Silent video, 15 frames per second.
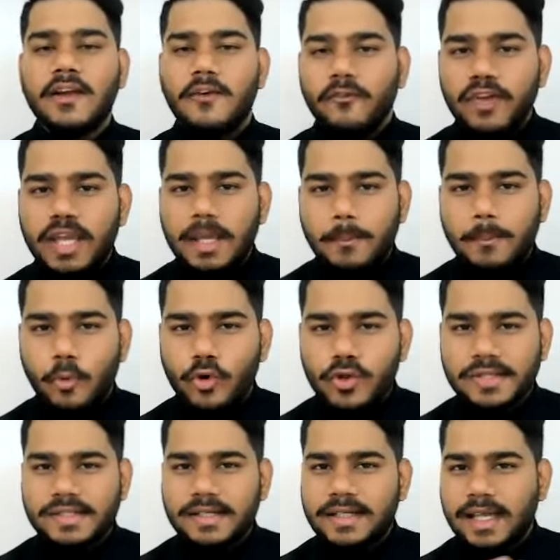we
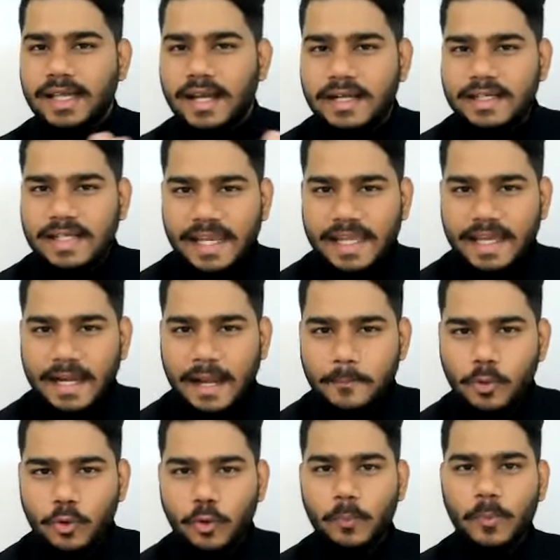post it in our Telegram
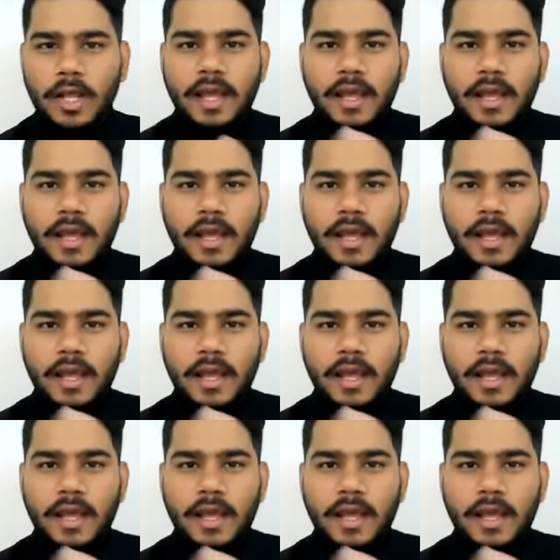group,